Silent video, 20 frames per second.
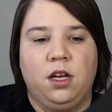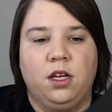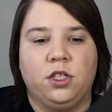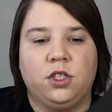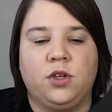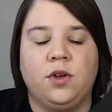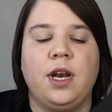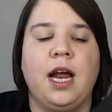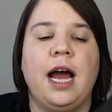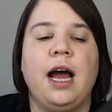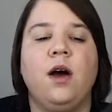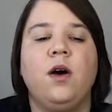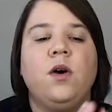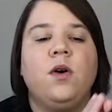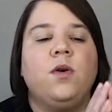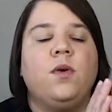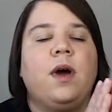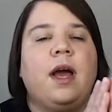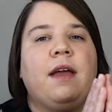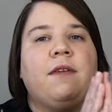So
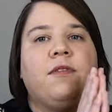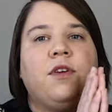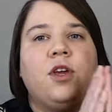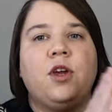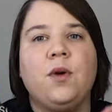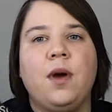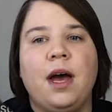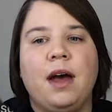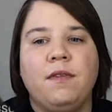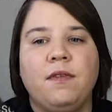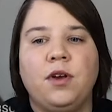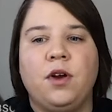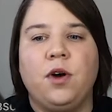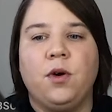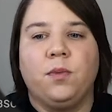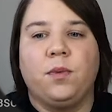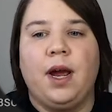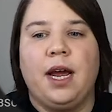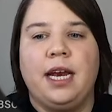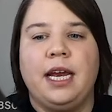now if you haven't
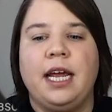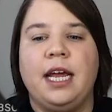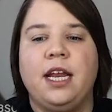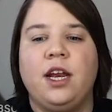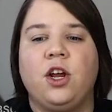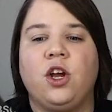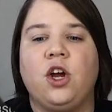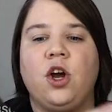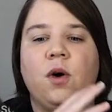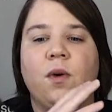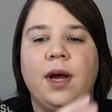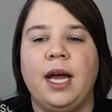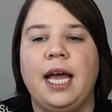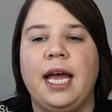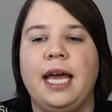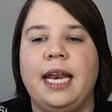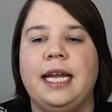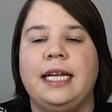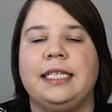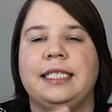already, go
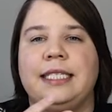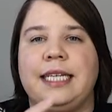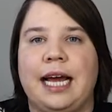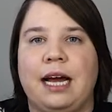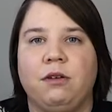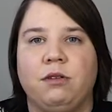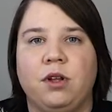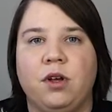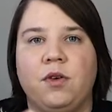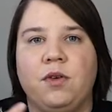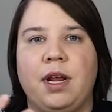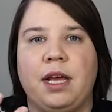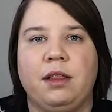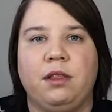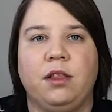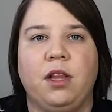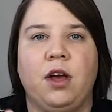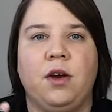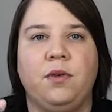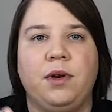ahead and download
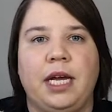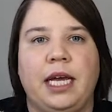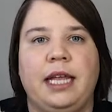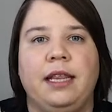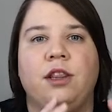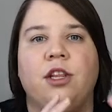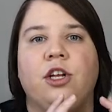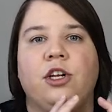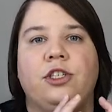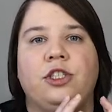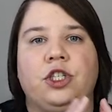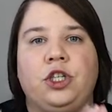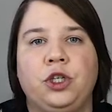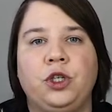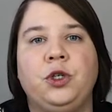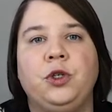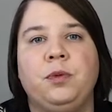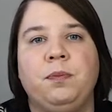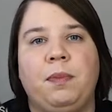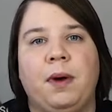and load in the
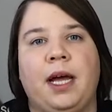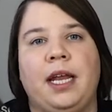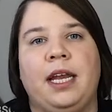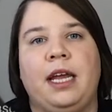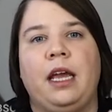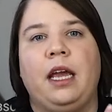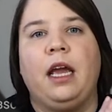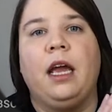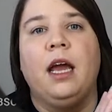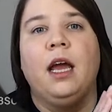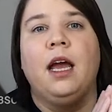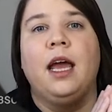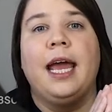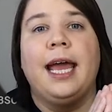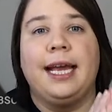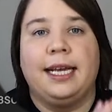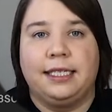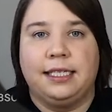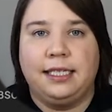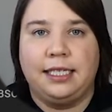TubeBuddy
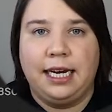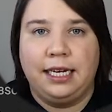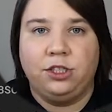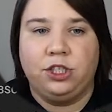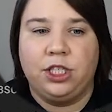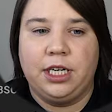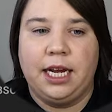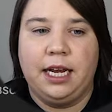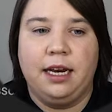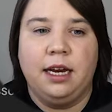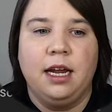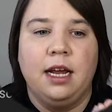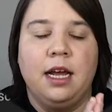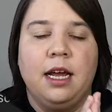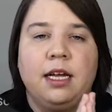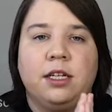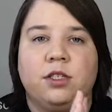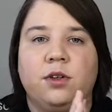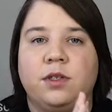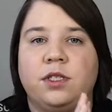extension.
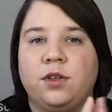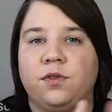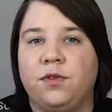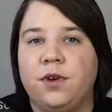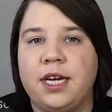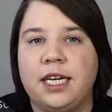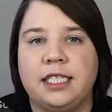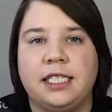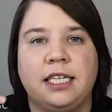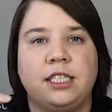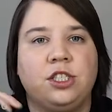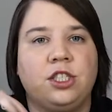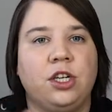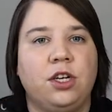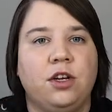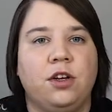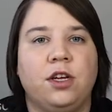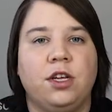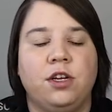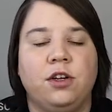So it's a free
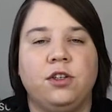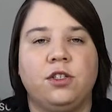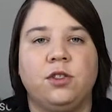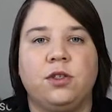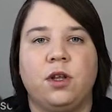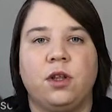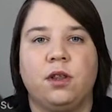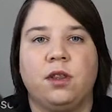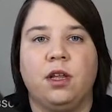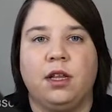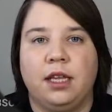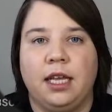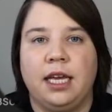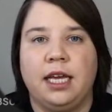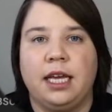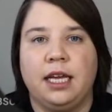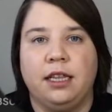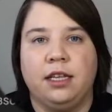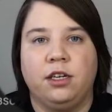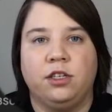extension. You can use the
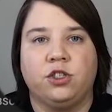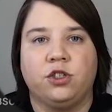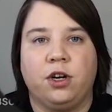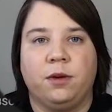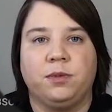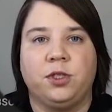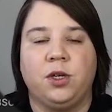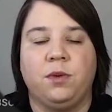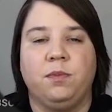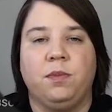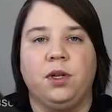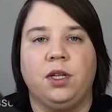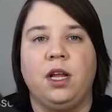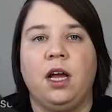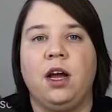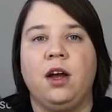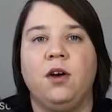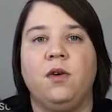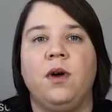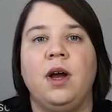link in the description
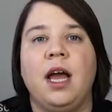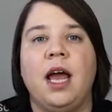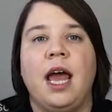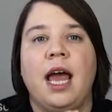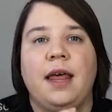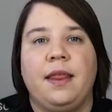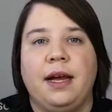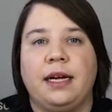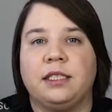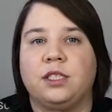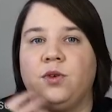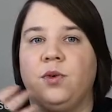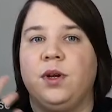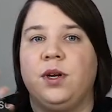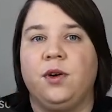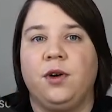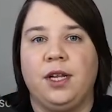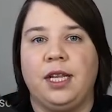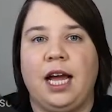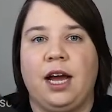below. That's going
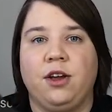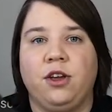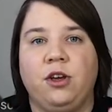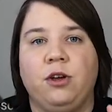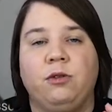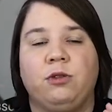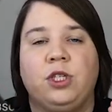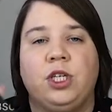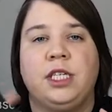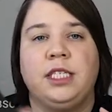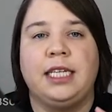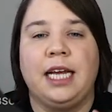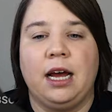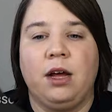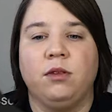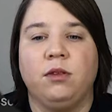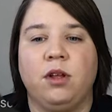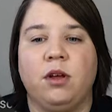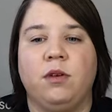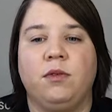to allow you to
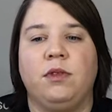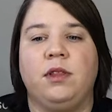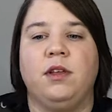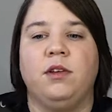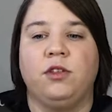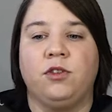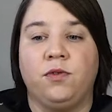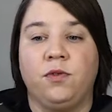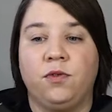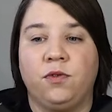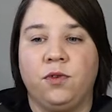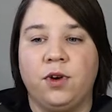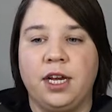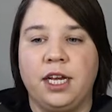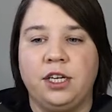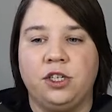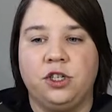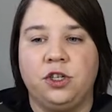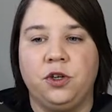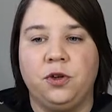download the
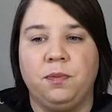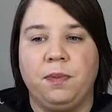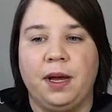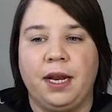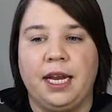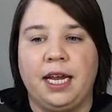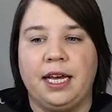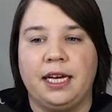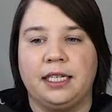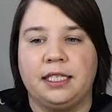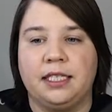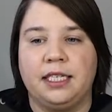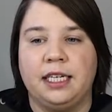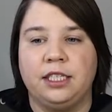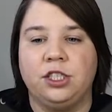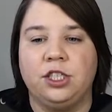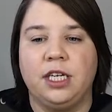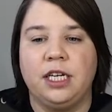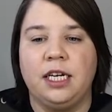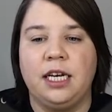free TubeBuddy
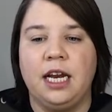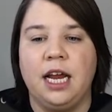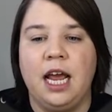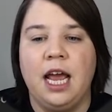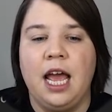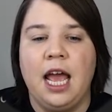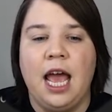extension.